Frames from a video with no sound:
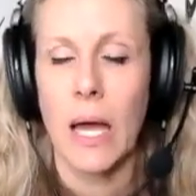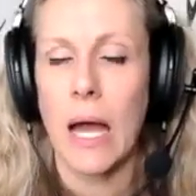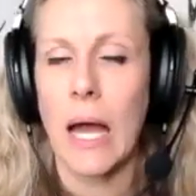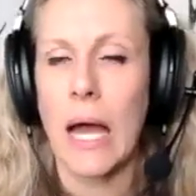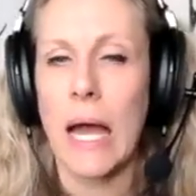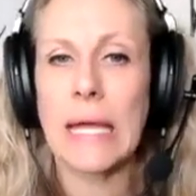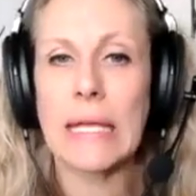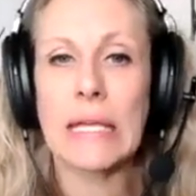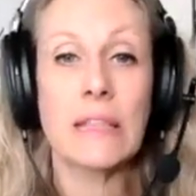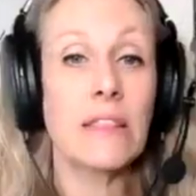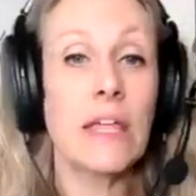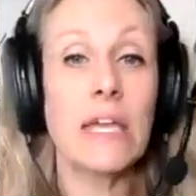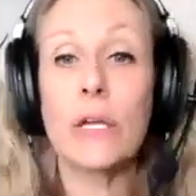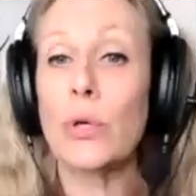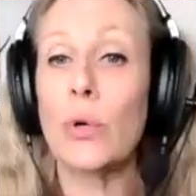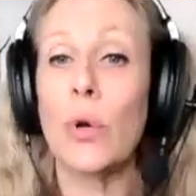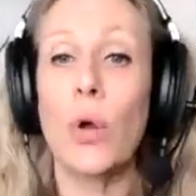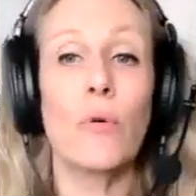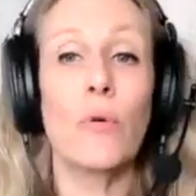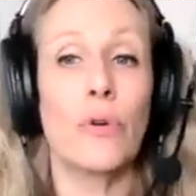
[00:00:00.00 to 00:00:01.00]
I can thank
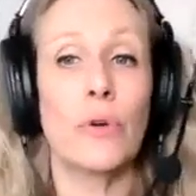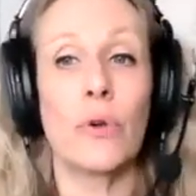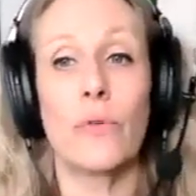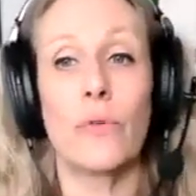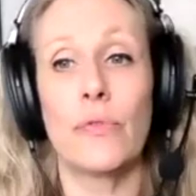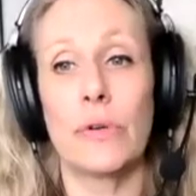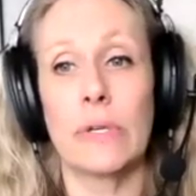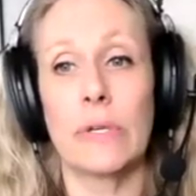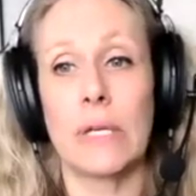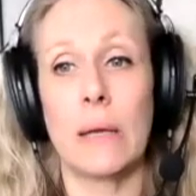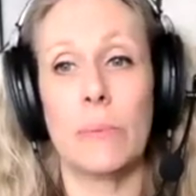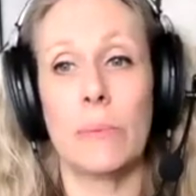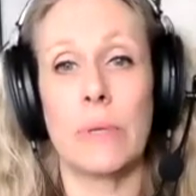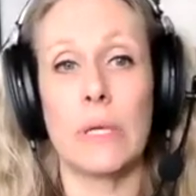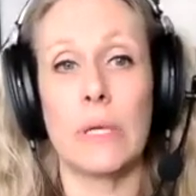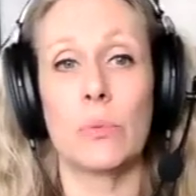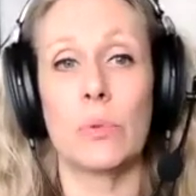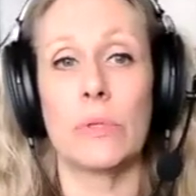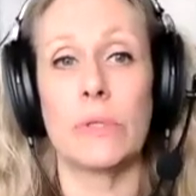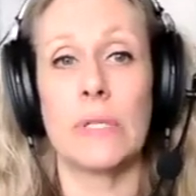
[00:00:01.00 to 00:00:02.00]
her over and over again, but
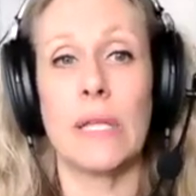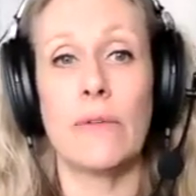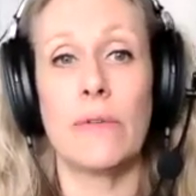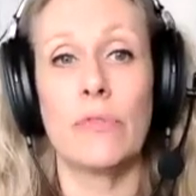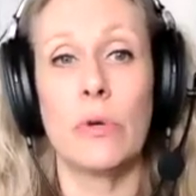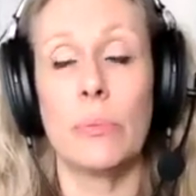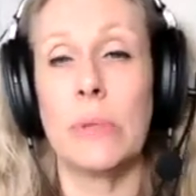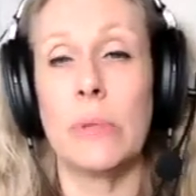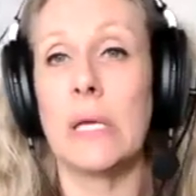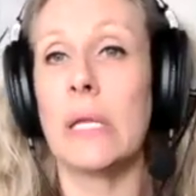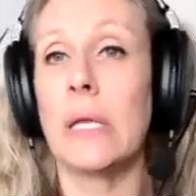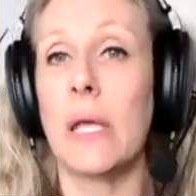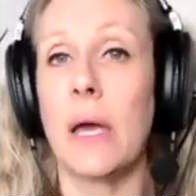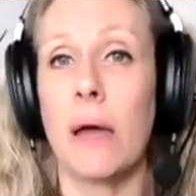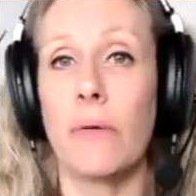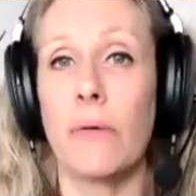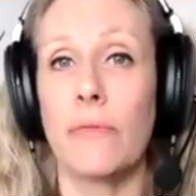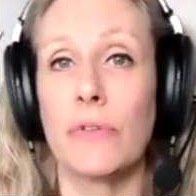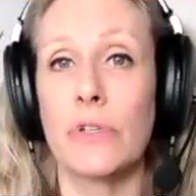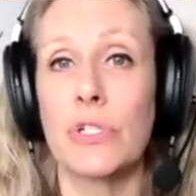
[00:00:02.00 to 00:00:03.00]
it will never be enough.